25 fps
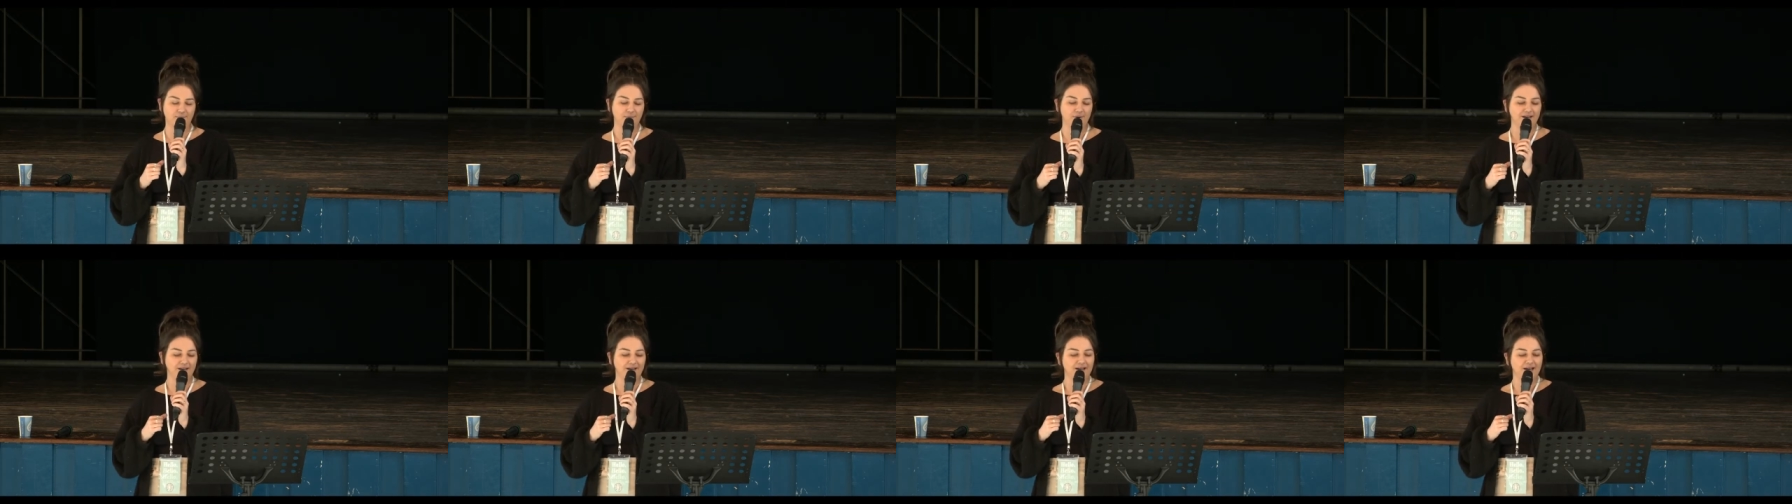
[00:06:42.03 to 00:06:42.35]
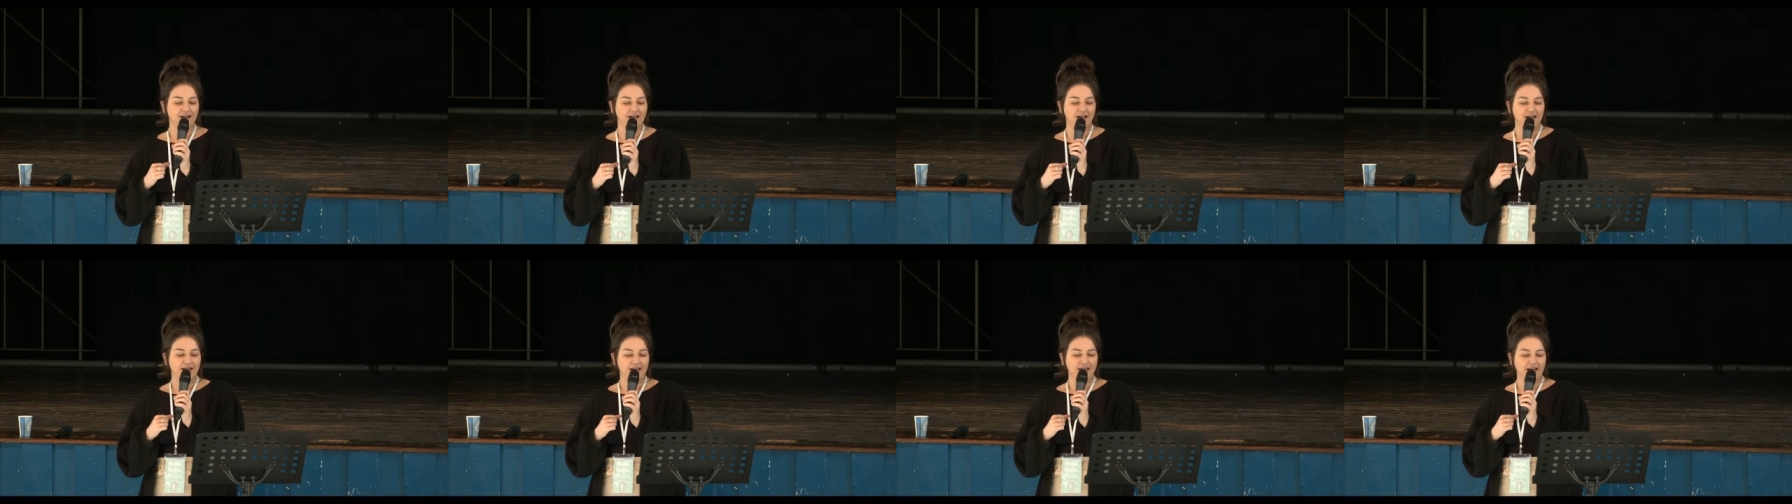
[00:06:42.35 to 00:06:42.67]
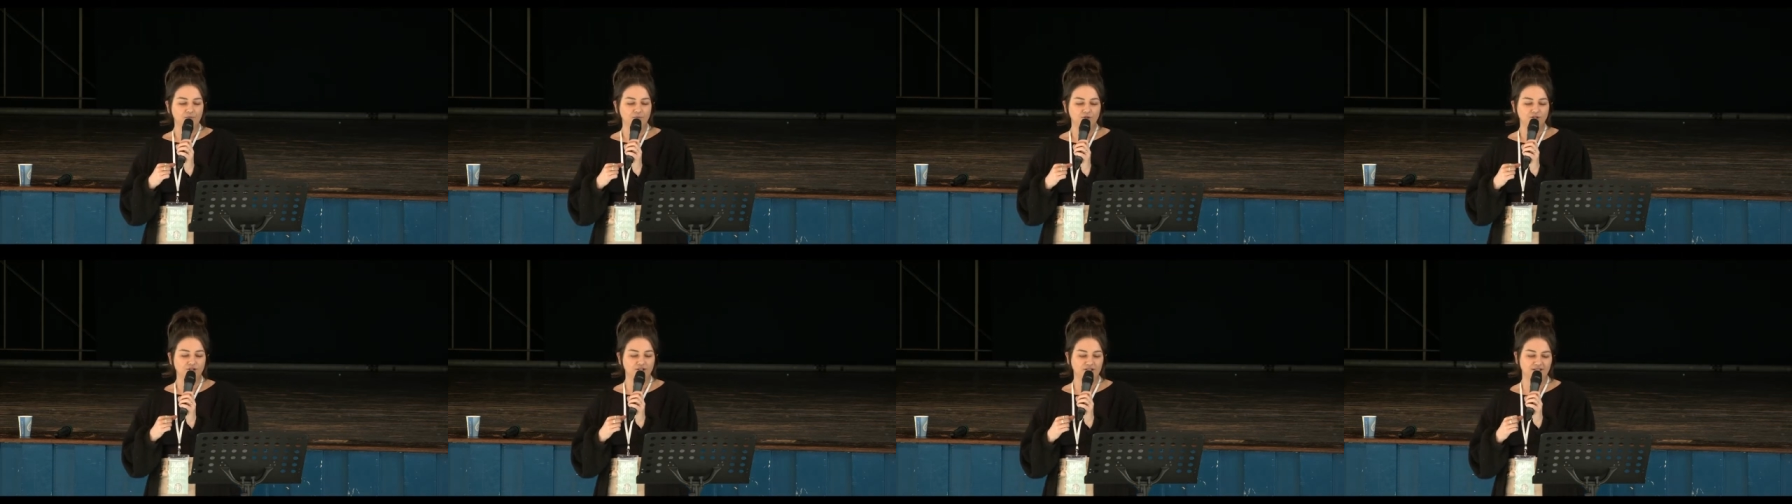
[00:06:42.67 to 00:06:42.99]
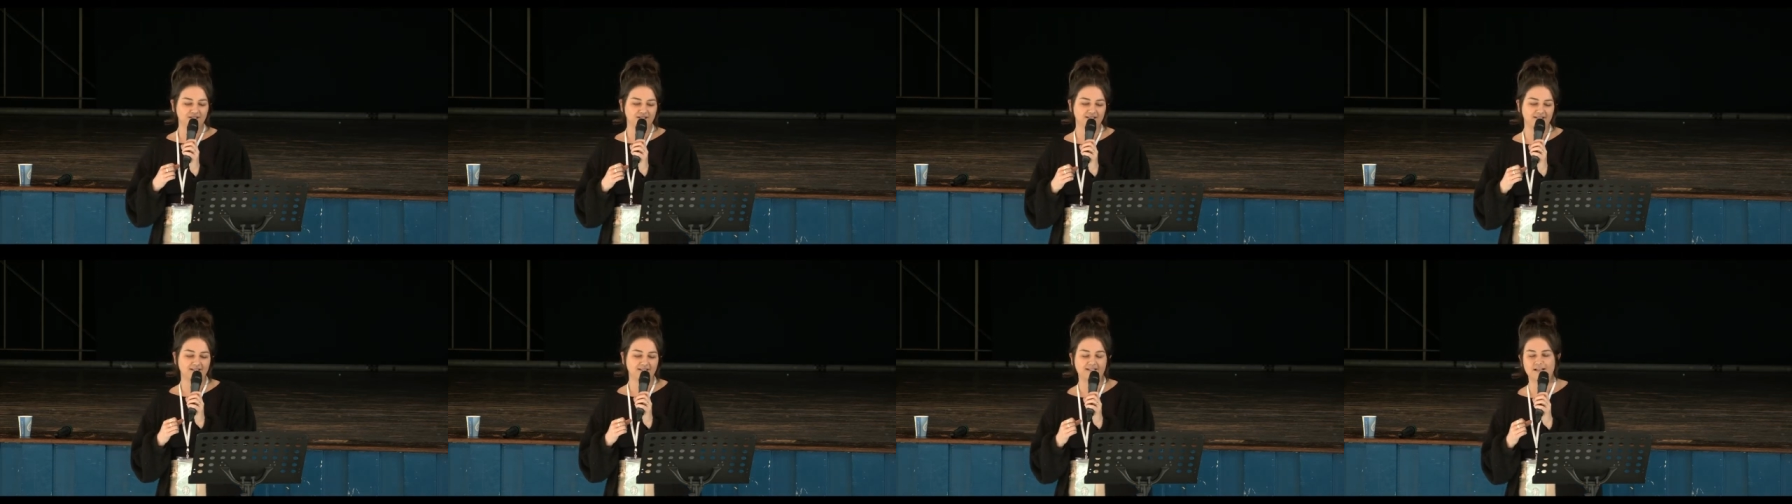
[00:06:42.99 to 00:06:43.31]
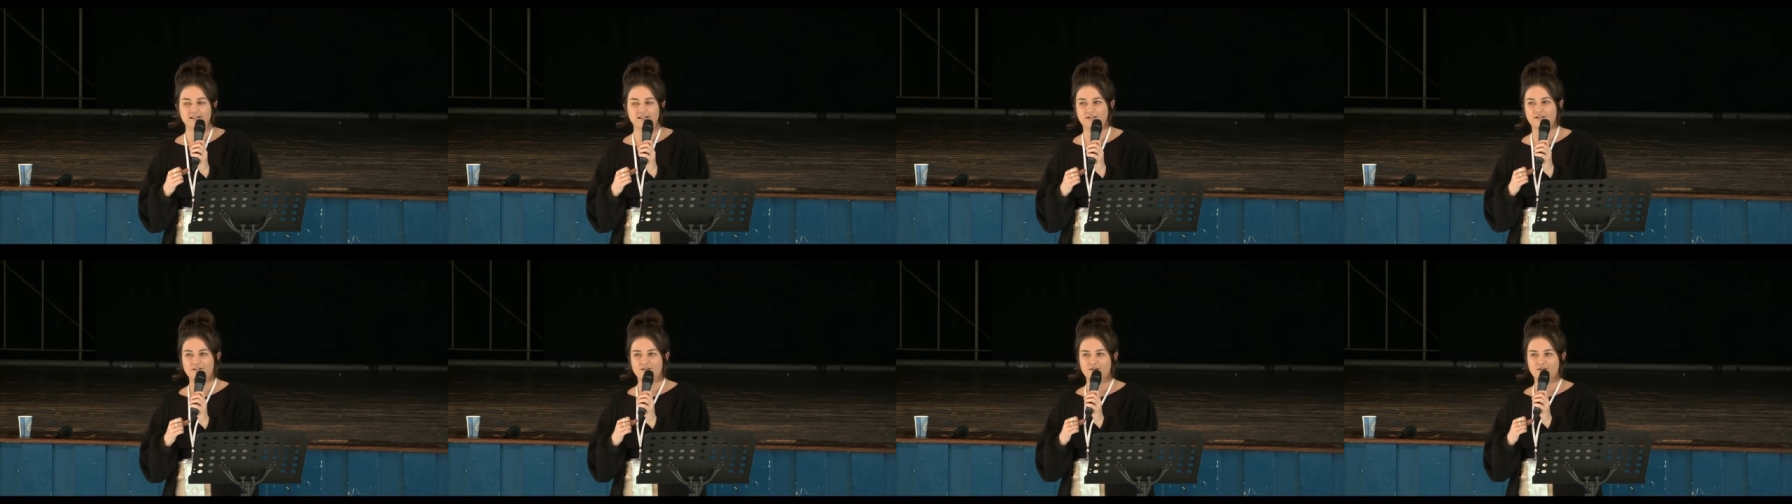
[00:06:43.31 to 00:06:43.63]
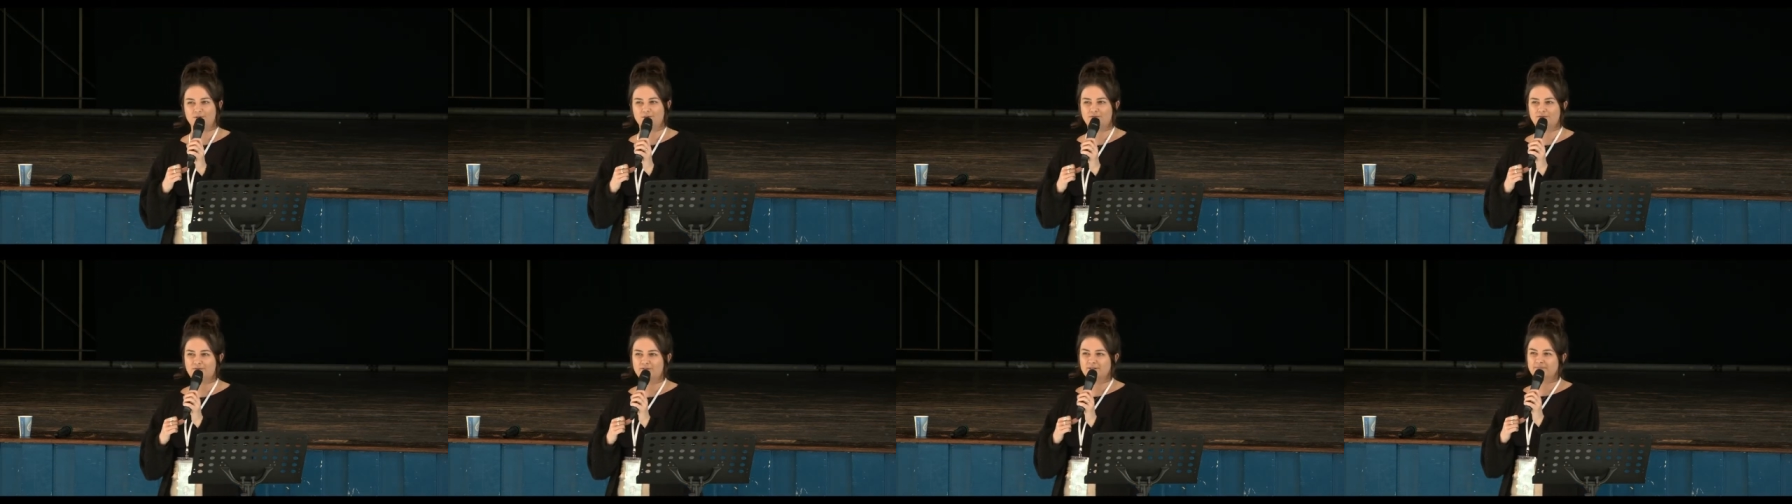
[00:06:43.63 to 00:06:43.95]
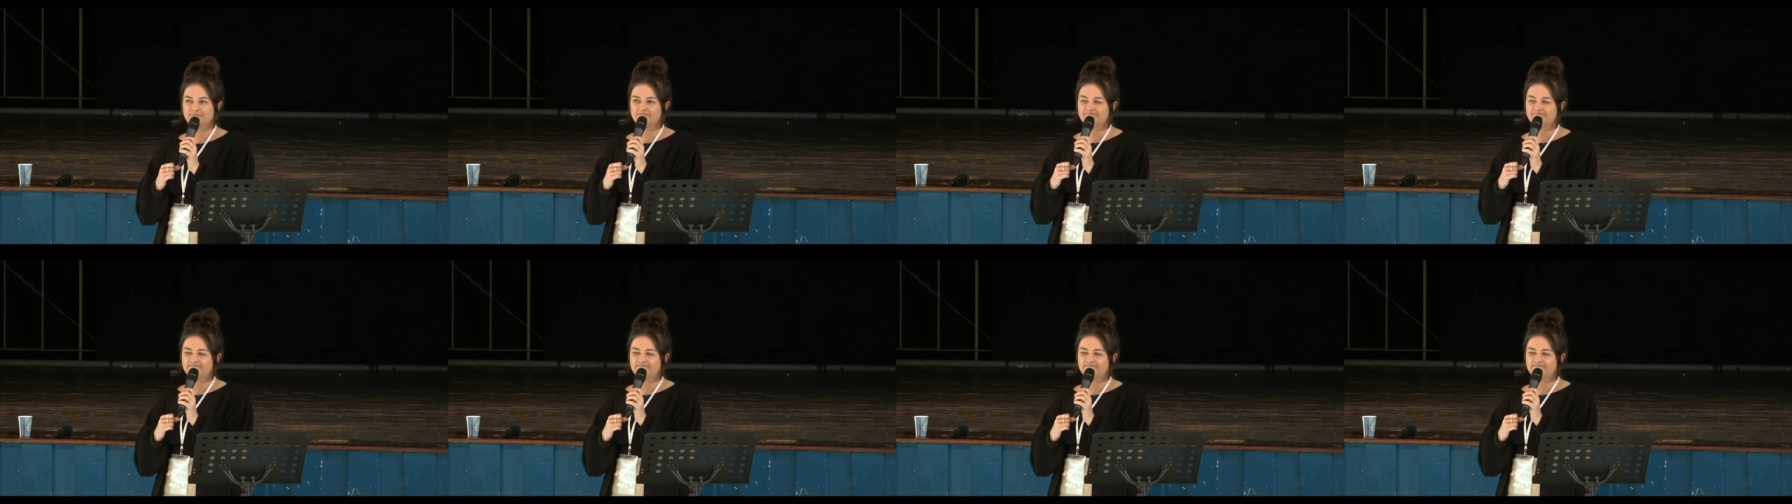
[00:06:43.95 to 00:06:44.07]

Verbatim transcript: but it was just a sense of